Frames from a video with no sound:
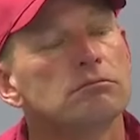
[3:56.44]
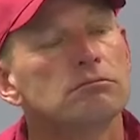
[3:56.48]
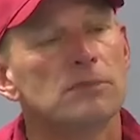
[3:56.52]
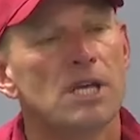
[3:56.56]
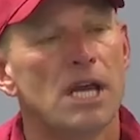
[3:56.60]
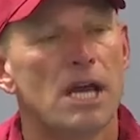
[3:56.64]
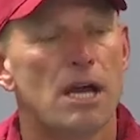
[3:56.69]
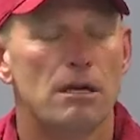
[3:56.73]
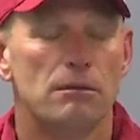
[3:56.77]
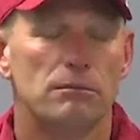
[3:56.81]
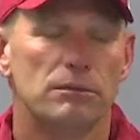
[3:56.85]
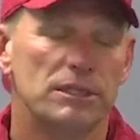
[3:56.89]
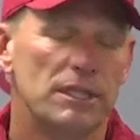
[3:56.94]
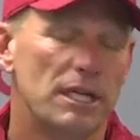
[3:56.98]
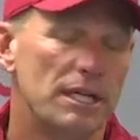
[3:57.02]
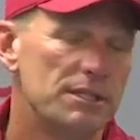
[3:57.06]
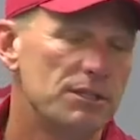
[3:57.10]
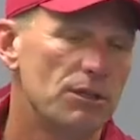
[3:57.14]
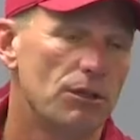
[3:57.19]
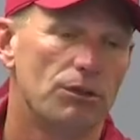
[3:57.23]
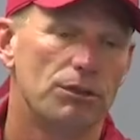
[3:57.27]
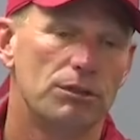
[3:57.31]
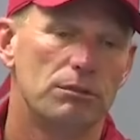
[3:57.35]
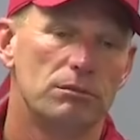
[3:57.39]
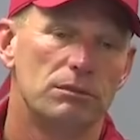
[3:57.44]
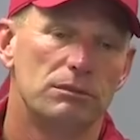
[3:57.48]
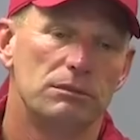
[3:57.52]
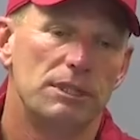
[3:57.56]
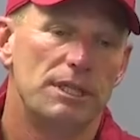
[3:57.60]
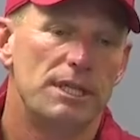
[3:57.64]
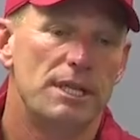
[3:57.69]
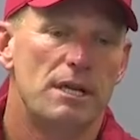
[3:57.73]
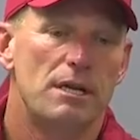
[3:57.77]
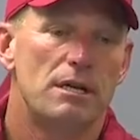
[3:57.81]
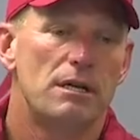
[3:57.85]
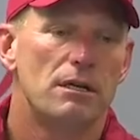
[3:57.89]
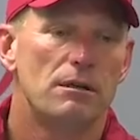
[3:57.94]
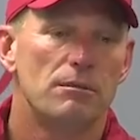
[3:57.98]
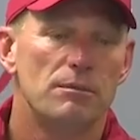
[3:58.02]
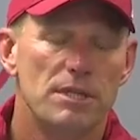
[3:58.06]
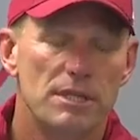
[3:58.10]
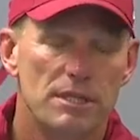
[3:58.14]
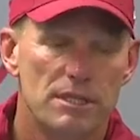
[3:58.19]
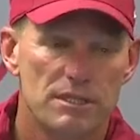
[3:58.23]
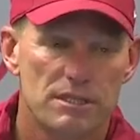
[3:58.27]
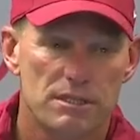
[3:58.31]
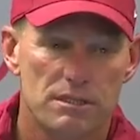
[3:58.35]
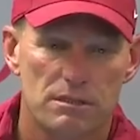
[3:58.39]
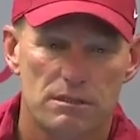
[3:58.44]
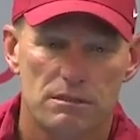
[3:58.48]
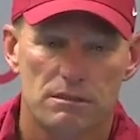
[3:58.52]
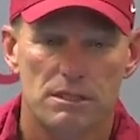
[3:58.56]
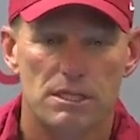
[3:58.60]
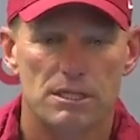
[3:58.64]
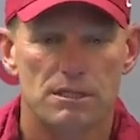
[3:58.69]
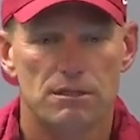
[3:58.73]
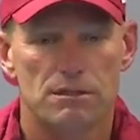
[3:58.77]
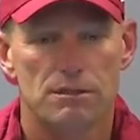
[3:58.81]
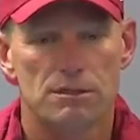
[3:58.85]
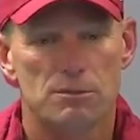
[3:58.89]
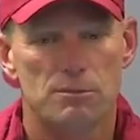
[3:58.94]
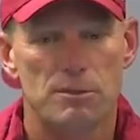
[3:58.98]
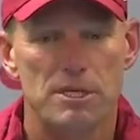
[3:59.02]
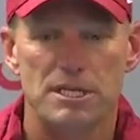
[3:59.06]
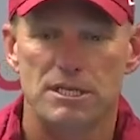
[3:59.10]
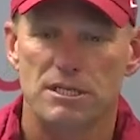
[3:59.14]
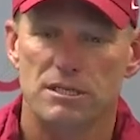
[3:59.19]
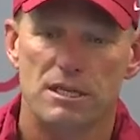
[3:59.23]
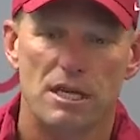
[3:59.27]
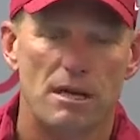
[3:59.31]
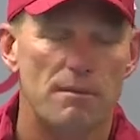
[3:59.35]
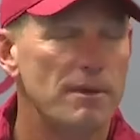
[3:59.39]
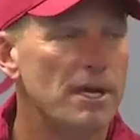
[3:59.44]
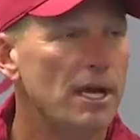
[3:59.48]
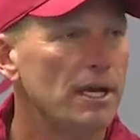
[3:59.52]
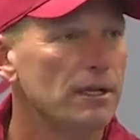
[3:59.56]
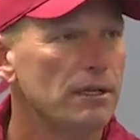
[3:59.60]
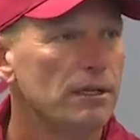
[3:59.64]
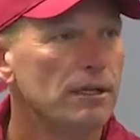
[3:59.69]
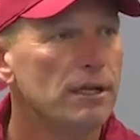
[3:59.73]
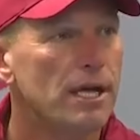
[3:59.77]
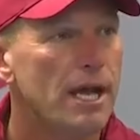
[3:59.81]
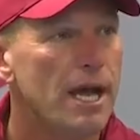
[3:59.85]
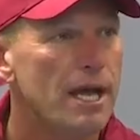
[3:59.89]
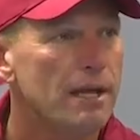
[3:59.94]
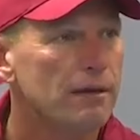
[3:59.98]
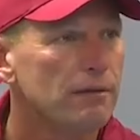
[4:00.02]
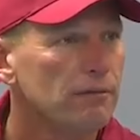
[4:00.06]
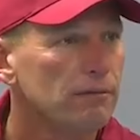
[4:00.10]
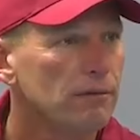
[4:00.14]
Yeah, I mean, I told them in there, I mean, these are the speeches I'm not good at,